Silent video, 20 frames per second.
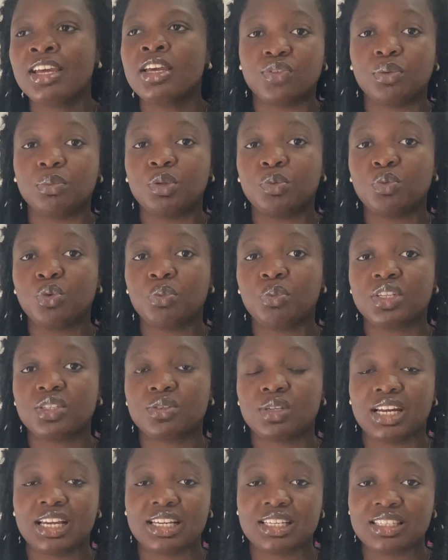From the
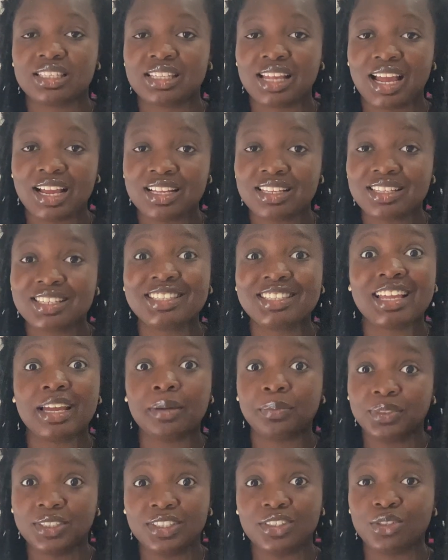moment when I
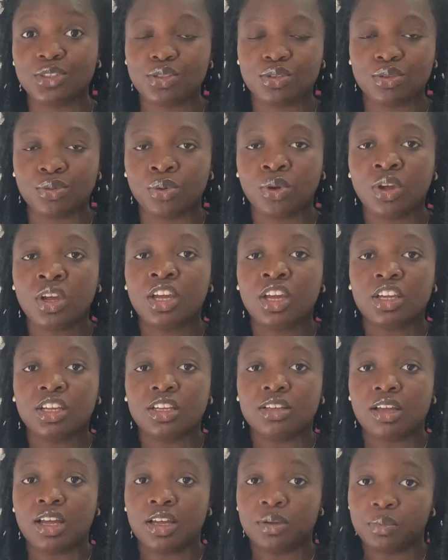stepped into
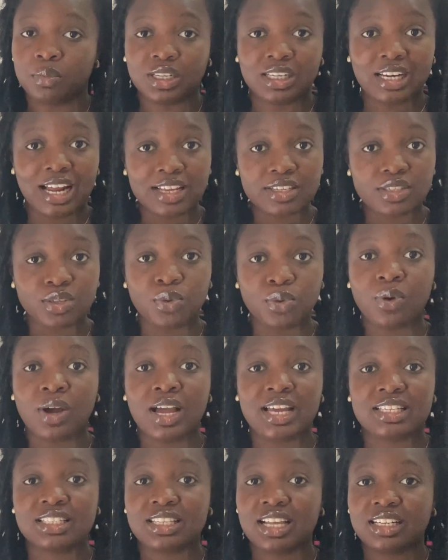Glasgow,
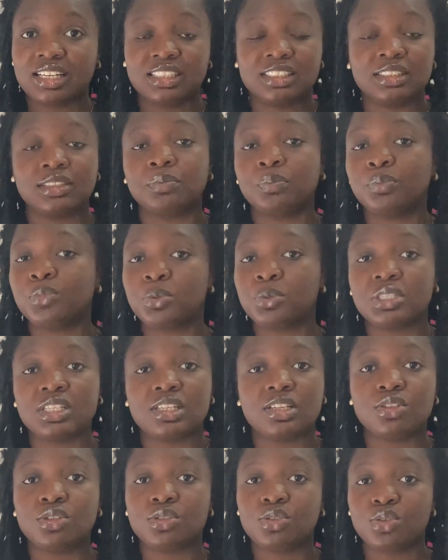I started
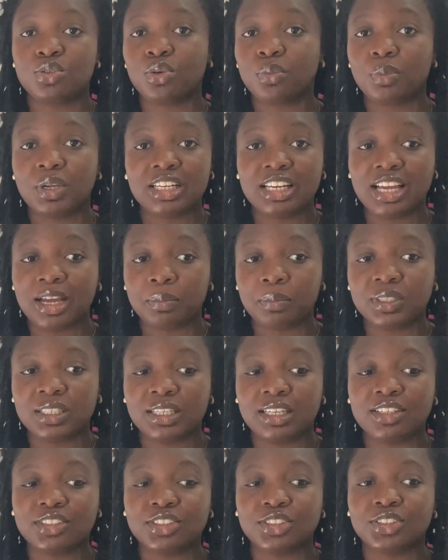putting in so many
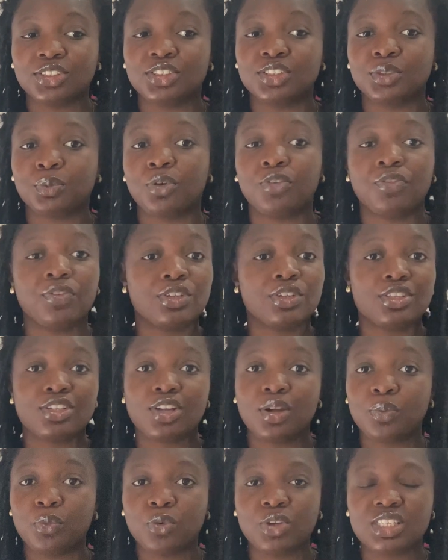applications, but for
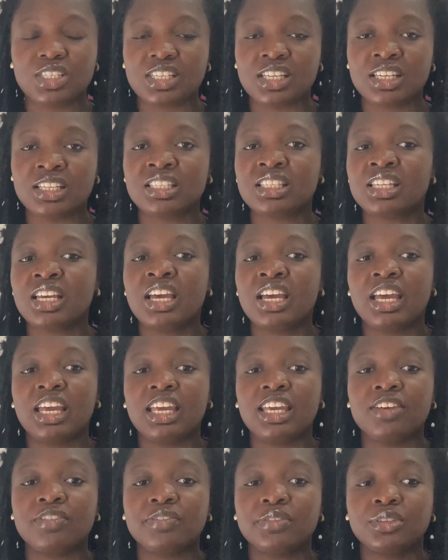some reasons,
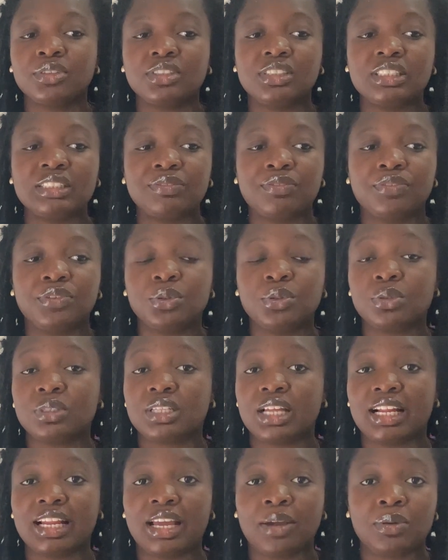even the few
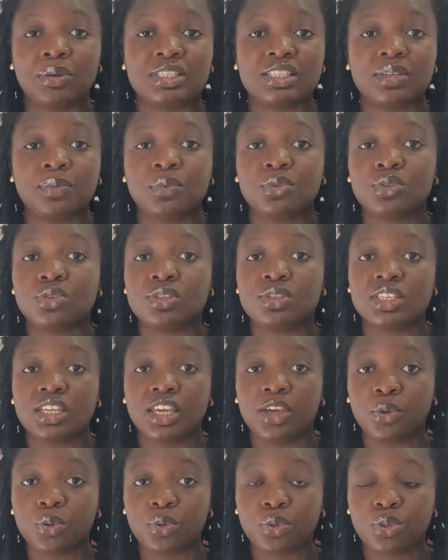that I was able to
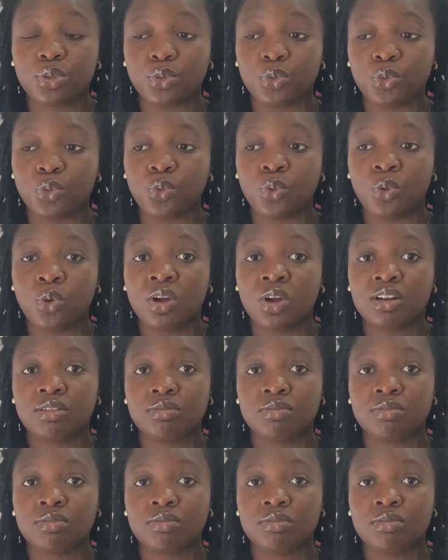scale through